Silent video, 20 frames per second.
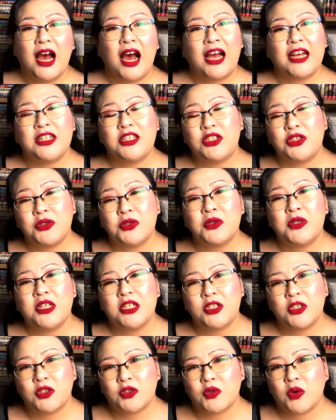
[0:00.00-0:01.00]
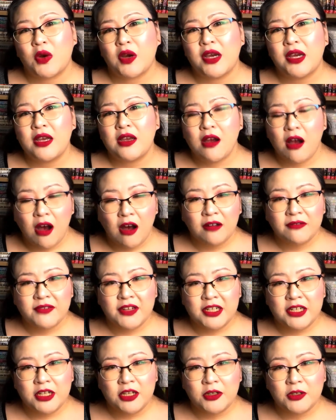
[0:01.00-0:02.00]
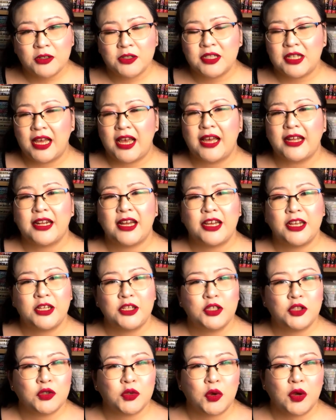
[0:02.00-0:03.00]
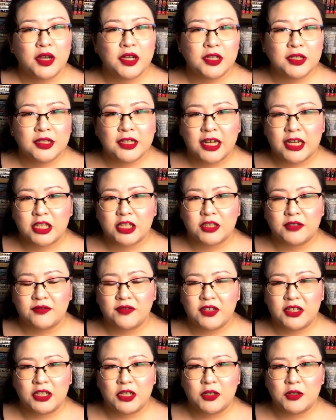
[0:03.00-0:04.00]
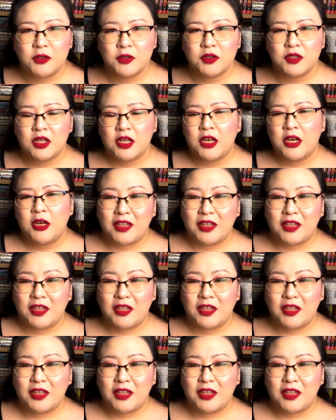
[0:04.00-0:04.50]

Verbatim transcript: I do enjoy haul videos and I enjoy collection videos.